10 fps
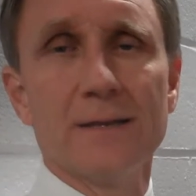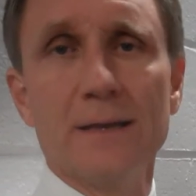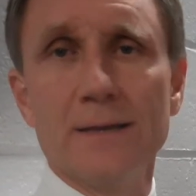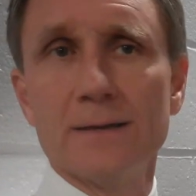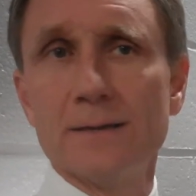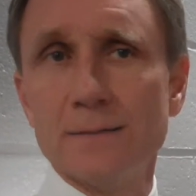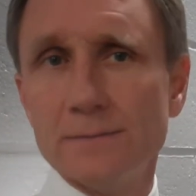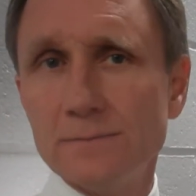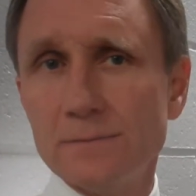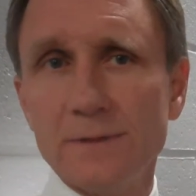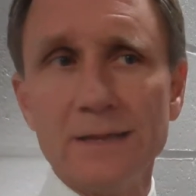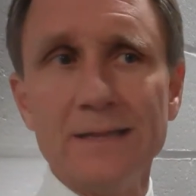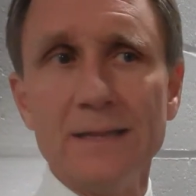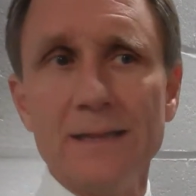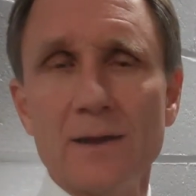and
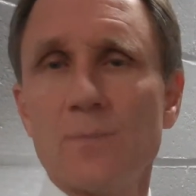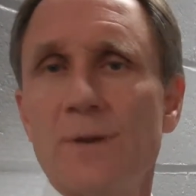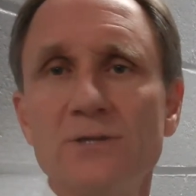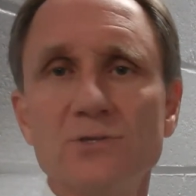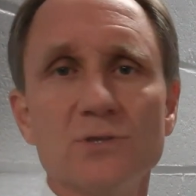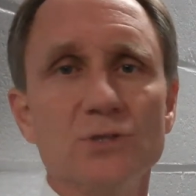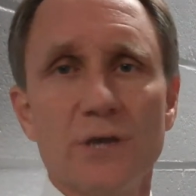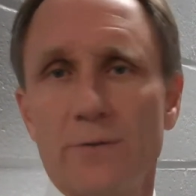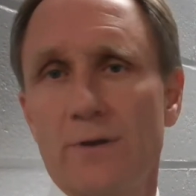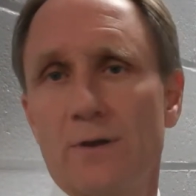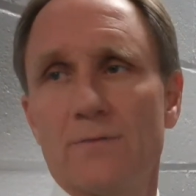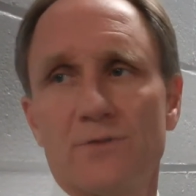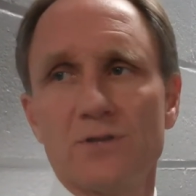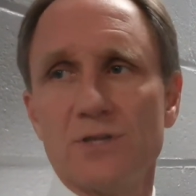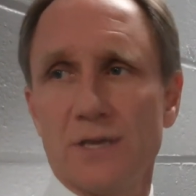they did their best to generate
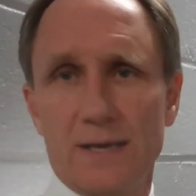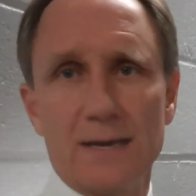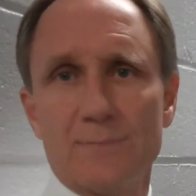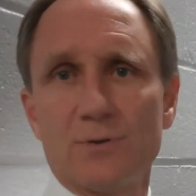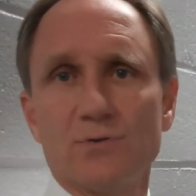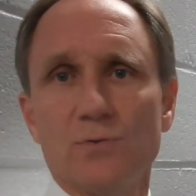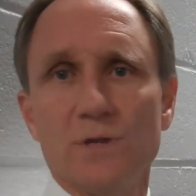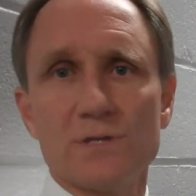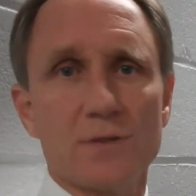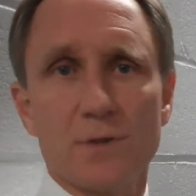offense, to get opportunities.